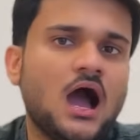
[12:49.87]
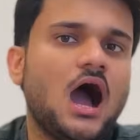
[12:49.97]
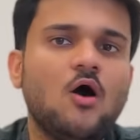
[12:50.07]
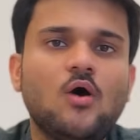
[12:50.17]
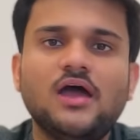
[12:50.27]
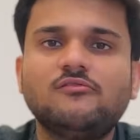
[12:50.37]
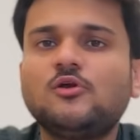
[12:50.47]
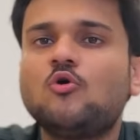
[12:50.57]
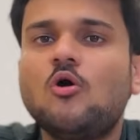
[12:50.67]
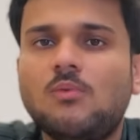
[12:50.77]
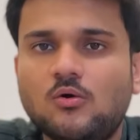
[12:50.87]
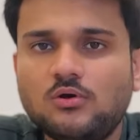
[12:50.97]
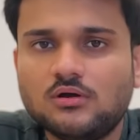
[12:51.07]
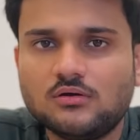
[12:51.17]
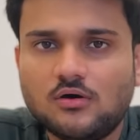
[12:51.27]
How I will go
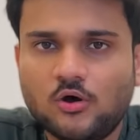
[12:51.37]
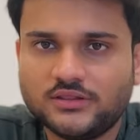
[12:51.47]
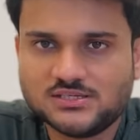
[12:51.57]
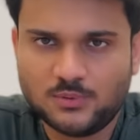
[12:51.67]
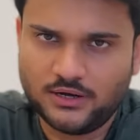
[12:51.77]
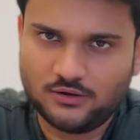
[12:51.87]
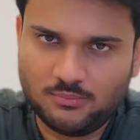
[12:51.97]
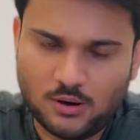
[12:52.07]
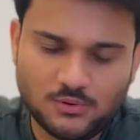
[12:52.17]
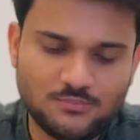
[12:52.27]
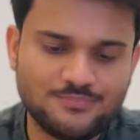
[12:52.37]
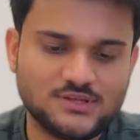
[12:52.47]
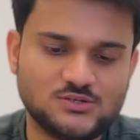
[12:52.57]
about on this particular problem.